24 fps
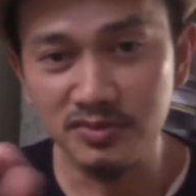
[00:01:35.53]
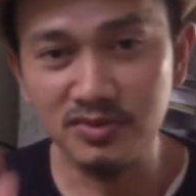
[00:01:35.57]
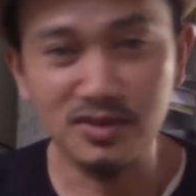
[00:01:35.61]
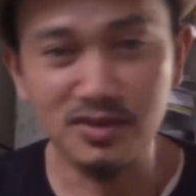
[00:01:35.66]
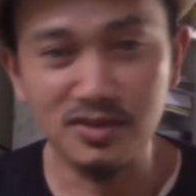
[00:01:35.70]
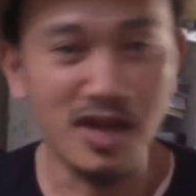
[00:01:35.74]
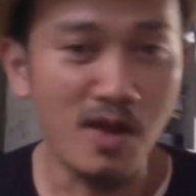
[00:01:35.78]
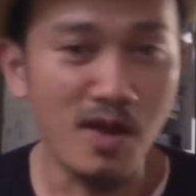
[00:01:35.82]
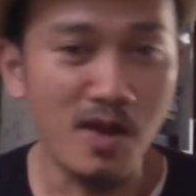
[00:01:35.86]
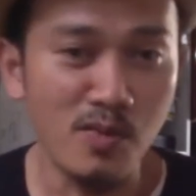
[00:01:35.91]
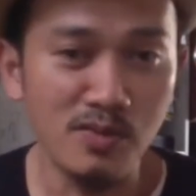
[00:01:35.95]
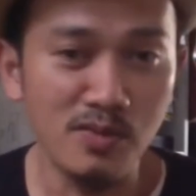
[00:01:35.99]

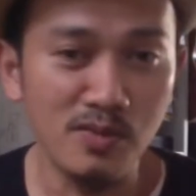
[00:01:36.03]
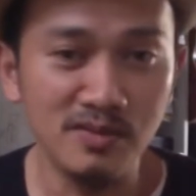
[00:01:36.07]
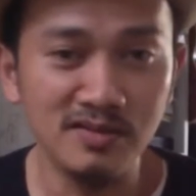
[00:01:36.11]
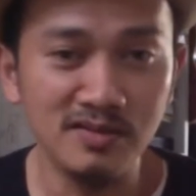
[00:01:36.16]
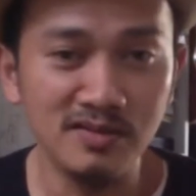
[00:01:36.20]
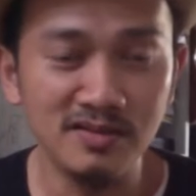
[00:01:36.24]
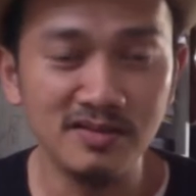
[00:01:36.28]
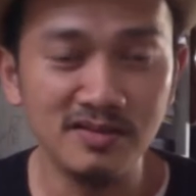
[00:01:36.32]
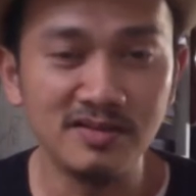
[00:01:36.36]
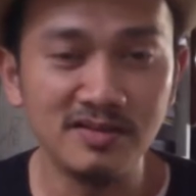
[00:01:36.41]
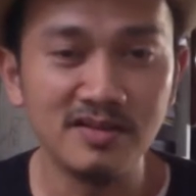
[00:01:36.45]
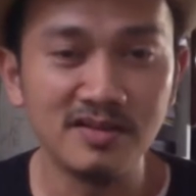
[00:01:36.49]

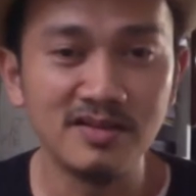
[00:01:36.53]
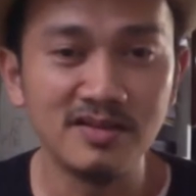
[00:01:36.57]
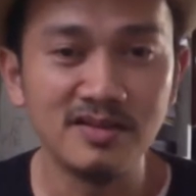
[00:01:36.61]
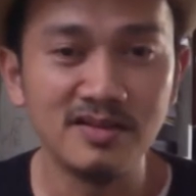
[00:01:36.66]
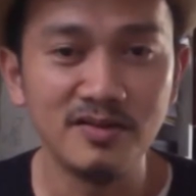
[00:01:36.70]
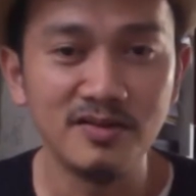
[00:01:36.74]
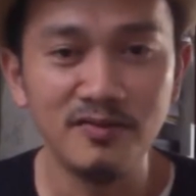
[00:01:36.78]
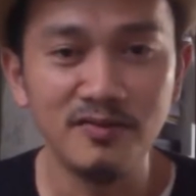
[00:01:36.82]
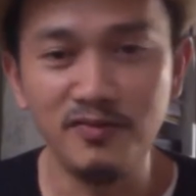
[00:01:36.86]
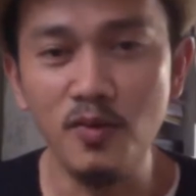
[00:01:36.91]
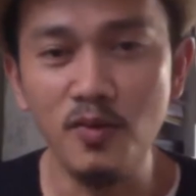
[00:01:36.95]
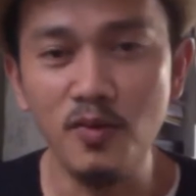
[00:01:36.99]
towel
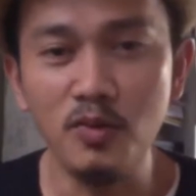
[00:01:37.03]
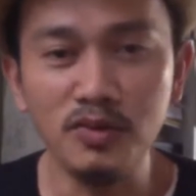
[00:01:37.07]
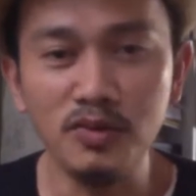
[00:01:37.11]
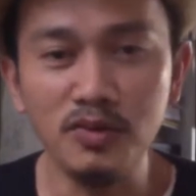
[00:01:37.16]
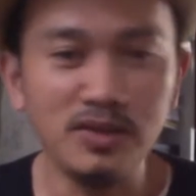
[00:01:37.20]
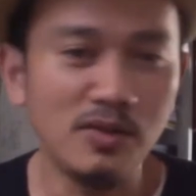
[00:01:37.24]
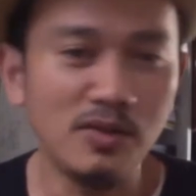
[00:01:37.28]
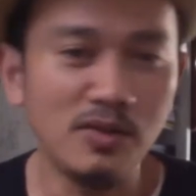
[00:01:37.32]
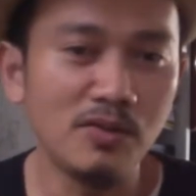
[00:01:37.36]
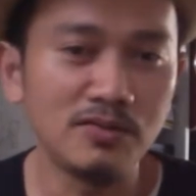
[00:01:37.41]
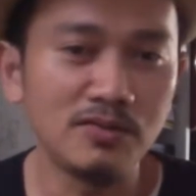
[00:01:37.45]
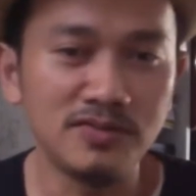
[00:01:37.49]

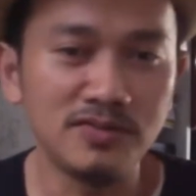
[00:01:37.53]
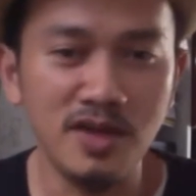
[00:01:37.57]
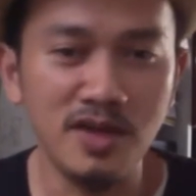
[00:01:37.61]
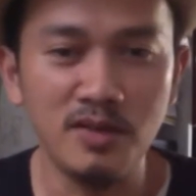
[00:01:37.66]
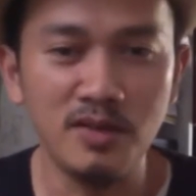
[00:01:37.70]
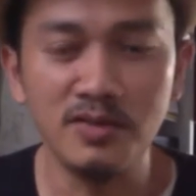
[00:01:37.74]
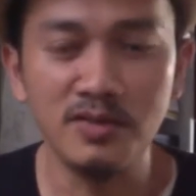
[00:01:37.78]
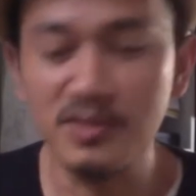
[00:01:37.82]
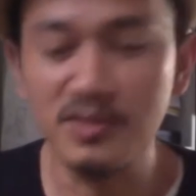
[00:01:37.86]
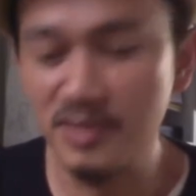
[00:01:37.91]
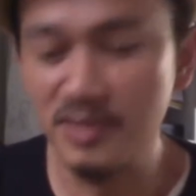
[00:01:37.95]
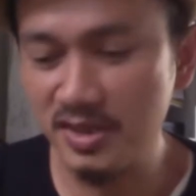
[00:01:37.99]
folding or
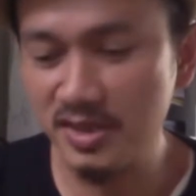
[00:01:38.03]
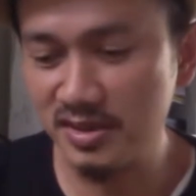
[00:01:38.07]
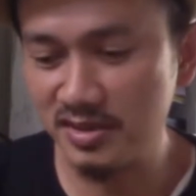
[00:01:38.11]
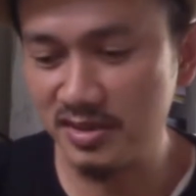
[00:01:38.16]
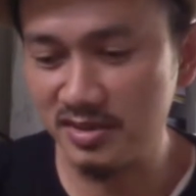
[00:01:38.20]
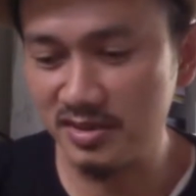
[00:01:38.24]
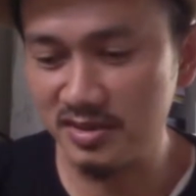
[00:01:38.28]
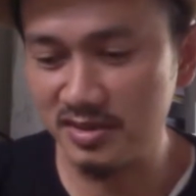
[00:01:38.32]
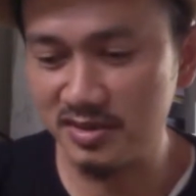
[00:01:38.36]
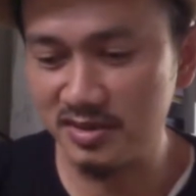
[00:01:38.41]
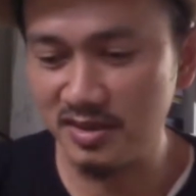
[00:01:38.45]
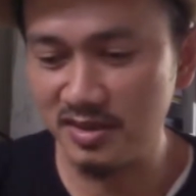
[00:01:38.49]
towel creation.